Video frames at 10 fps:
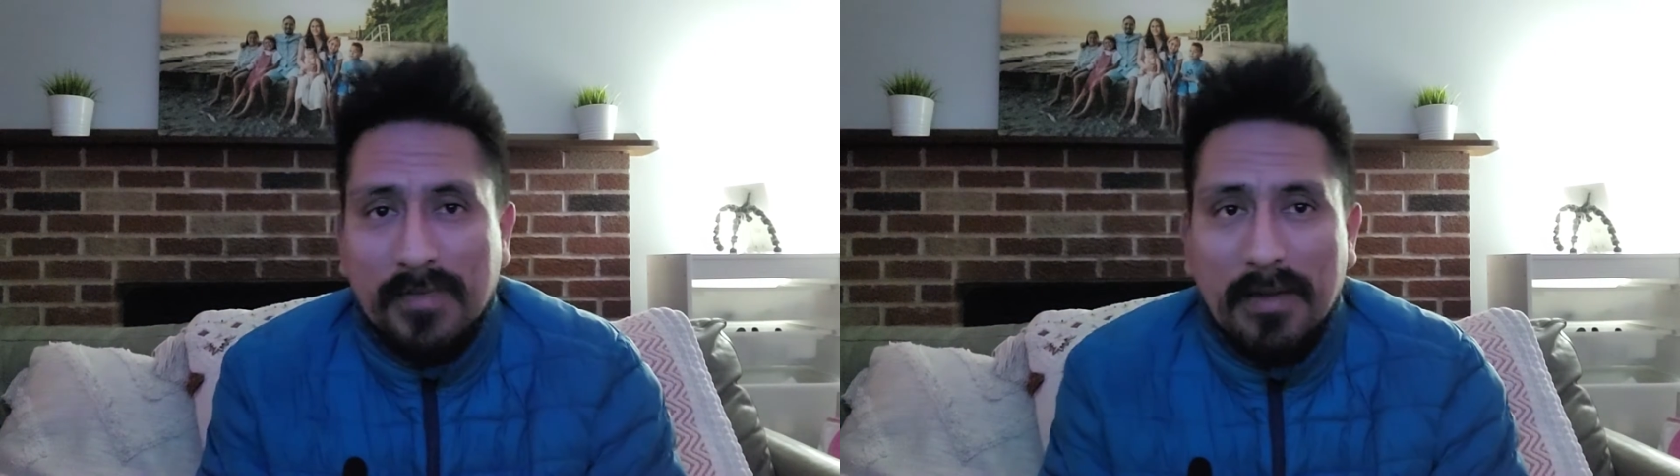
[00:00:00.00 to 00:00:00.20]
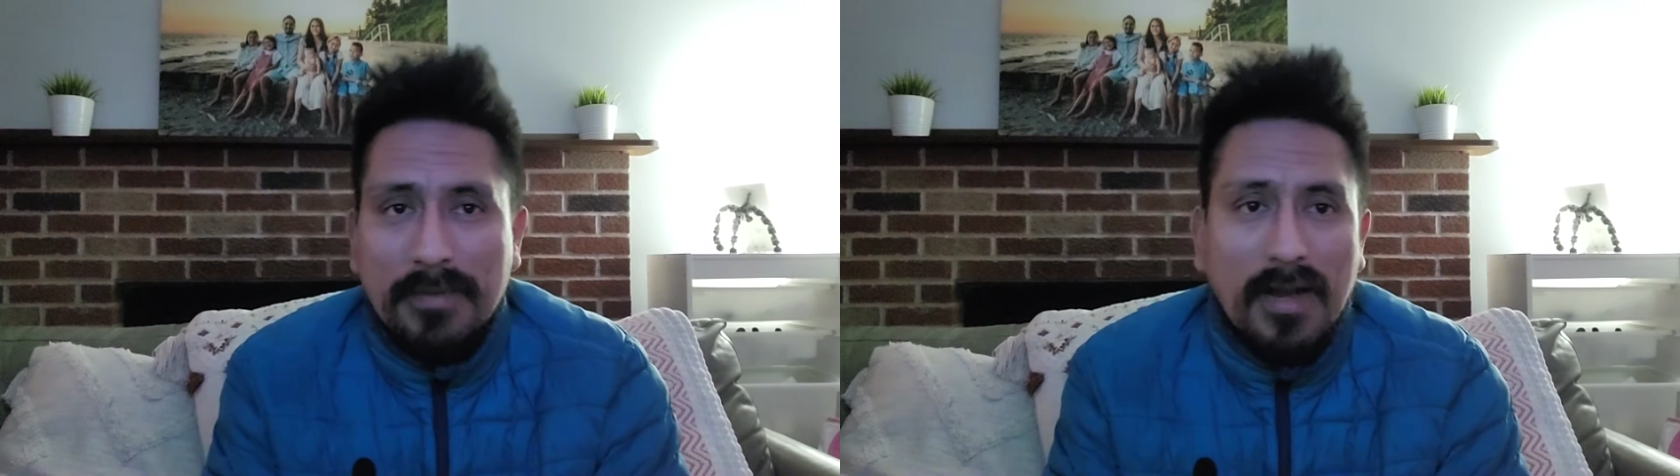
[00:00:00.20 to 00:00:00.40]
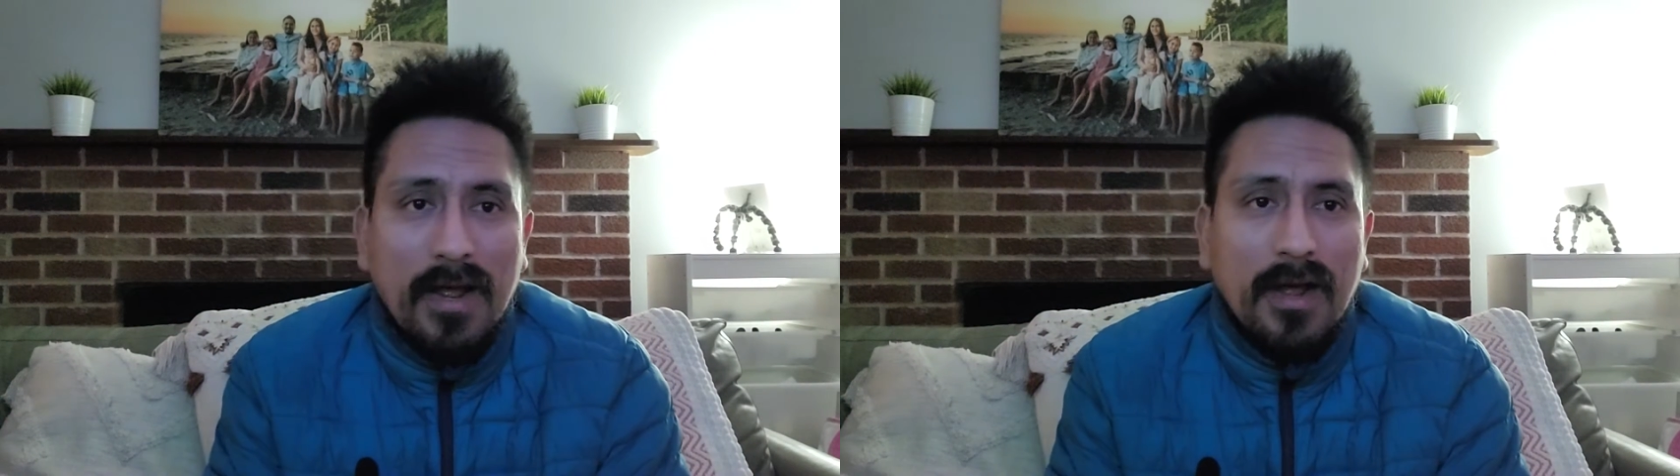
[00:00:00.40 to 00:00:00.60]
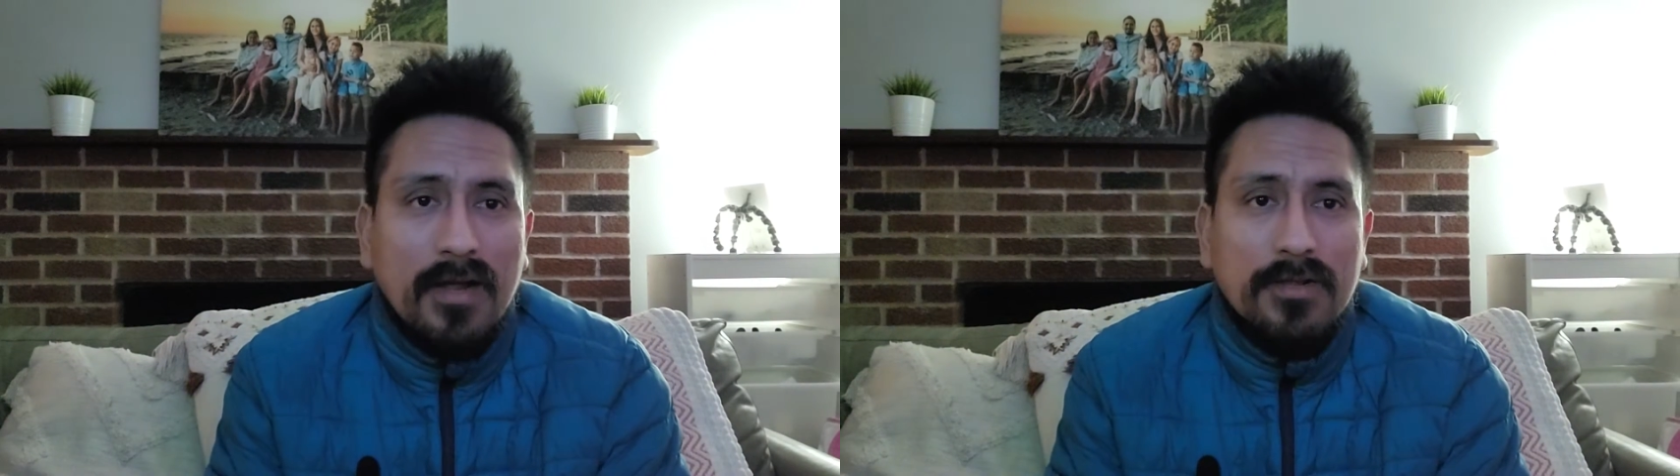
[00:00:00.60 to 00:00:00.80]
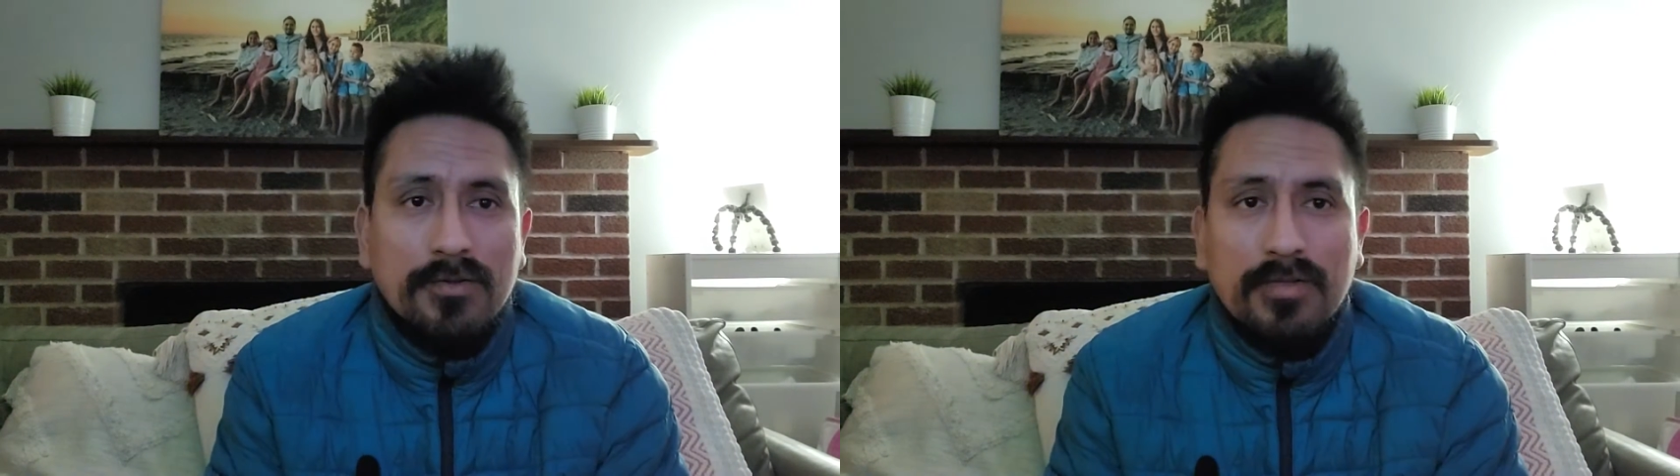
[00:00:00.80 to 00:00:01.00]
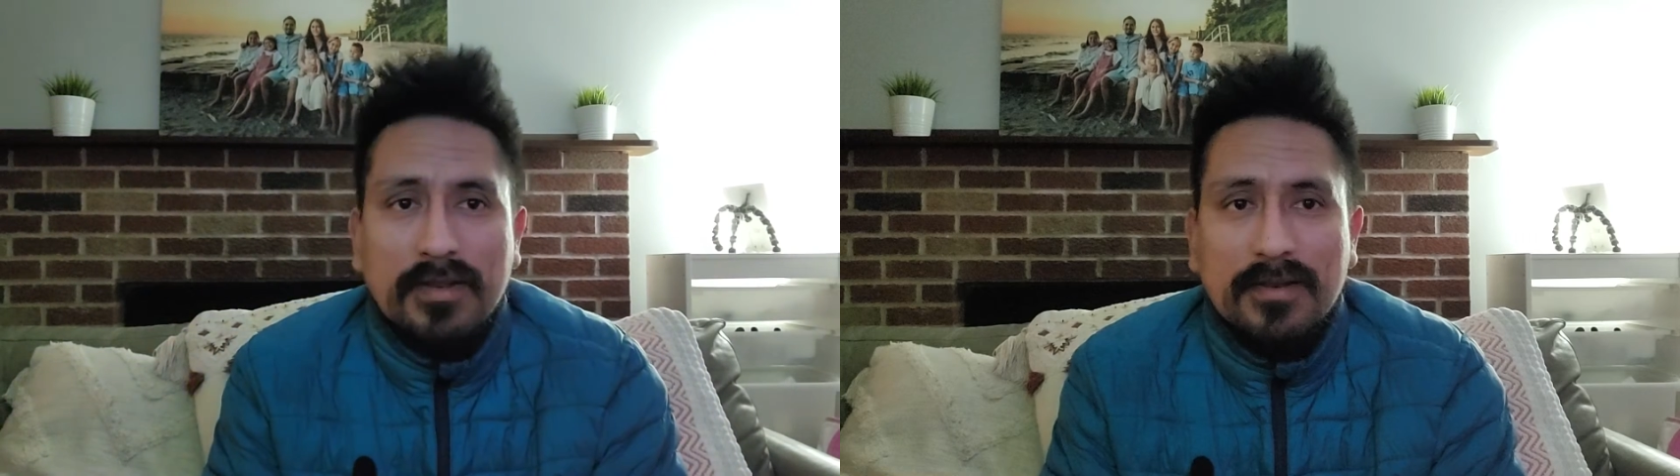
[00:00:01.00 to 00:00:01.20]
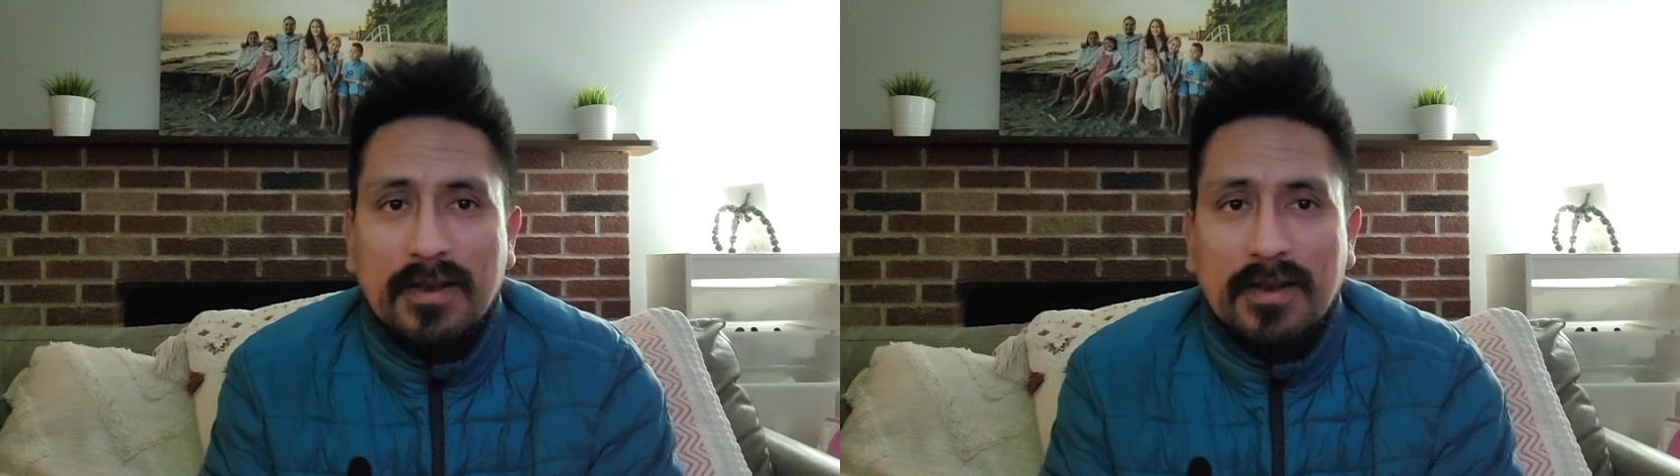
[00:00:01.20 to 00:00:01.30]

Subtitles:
I mean, you think that